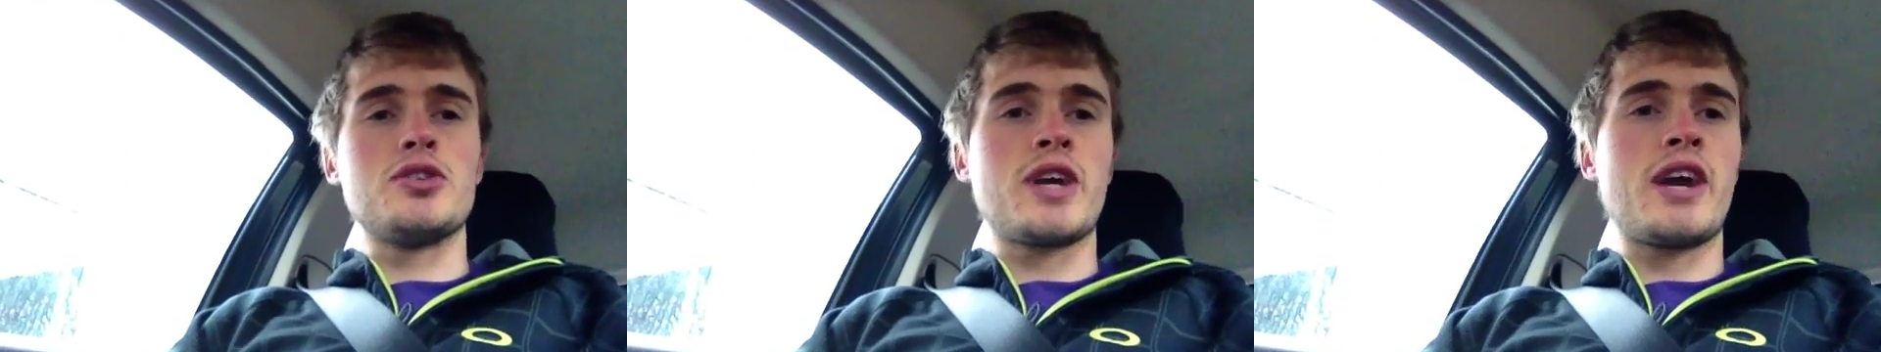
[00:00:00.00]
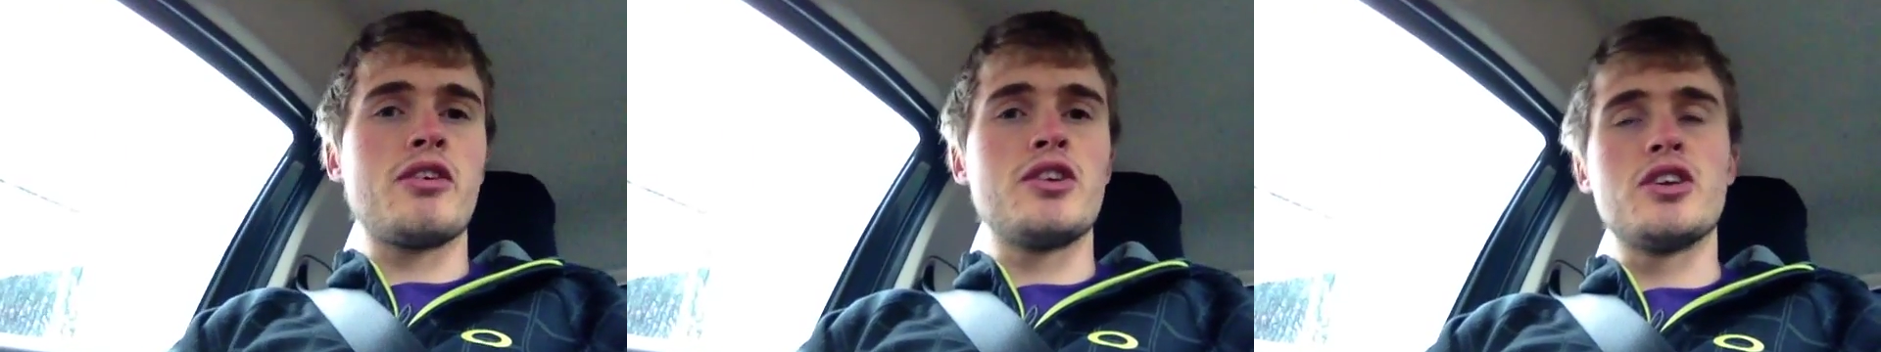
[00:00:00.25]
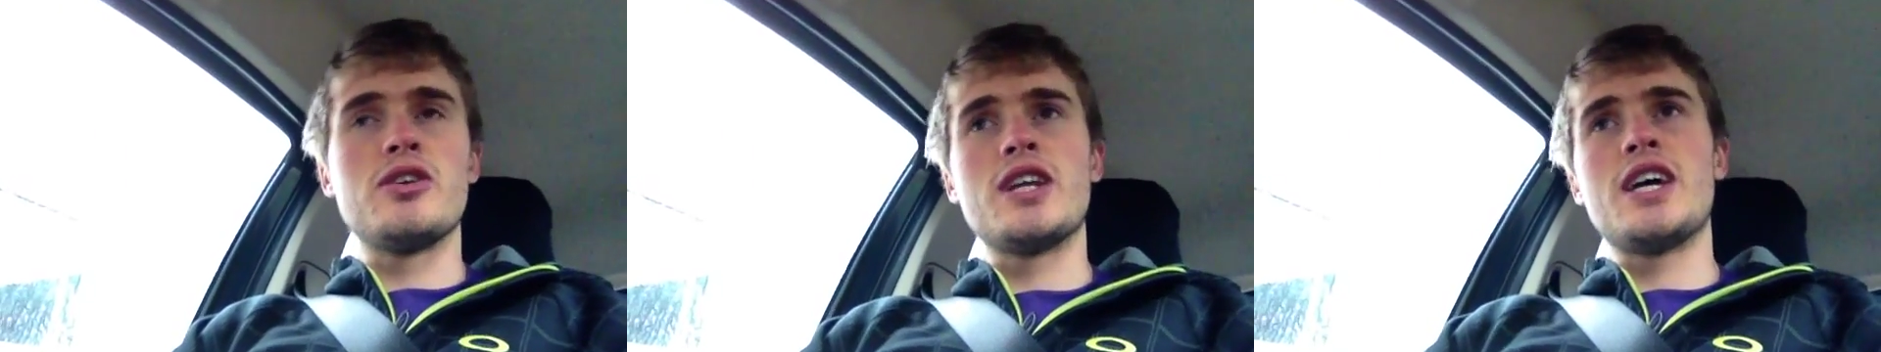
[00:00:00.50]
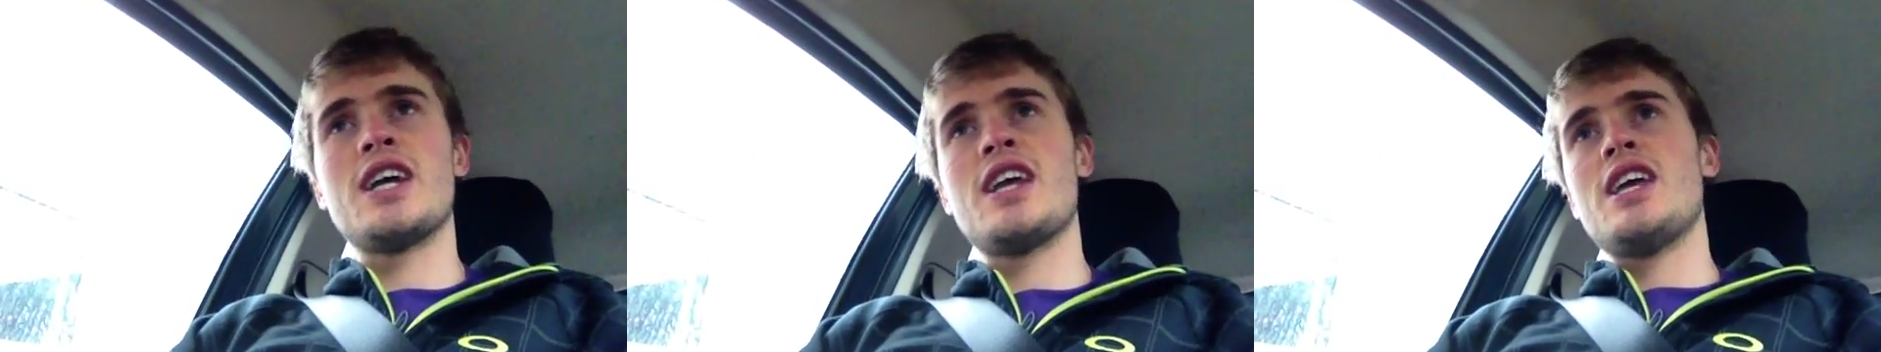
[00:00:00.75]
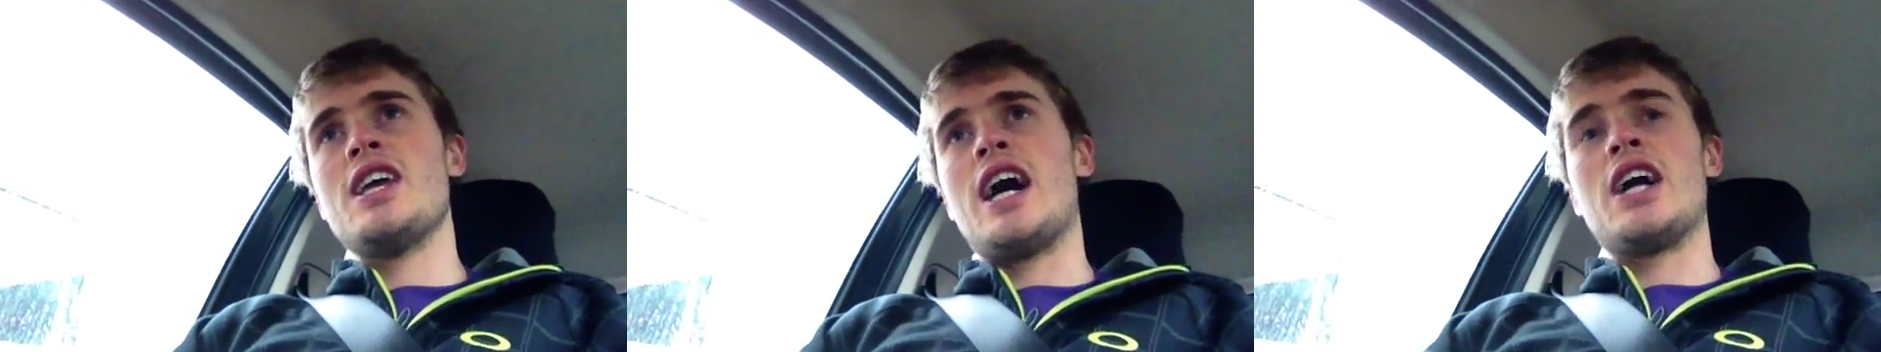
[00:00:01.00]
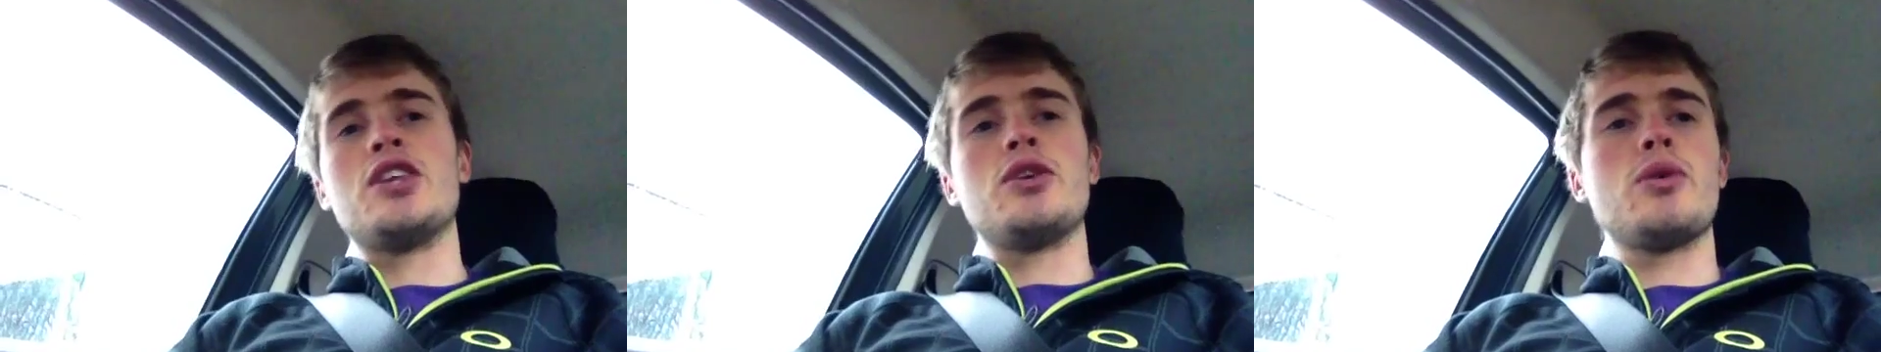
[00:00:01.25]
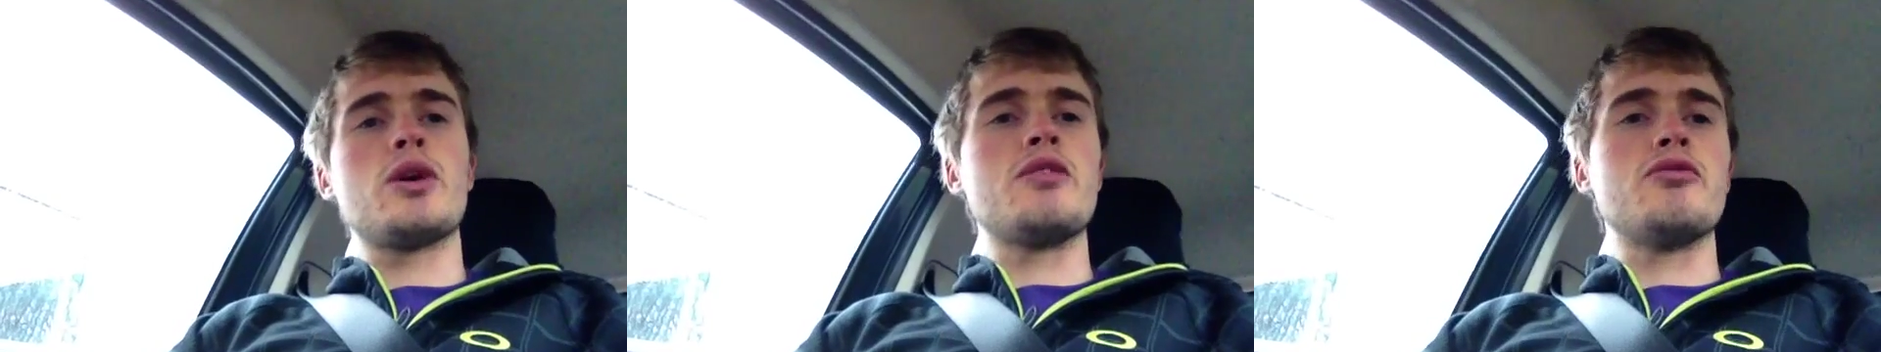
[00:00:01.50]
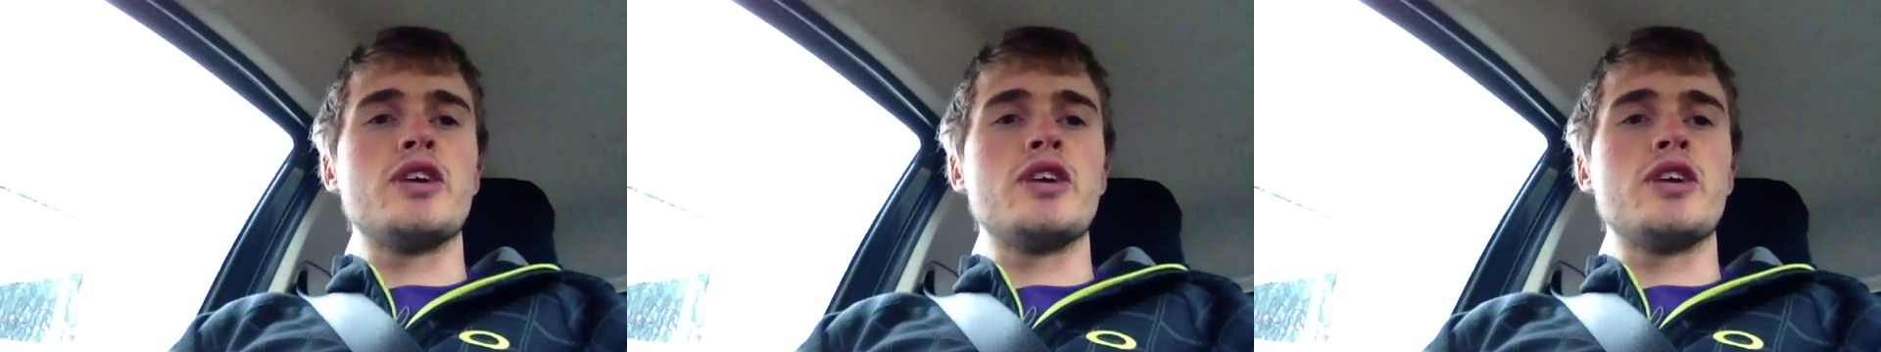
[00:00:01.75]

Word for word: You'll carry on doing it, and you won't even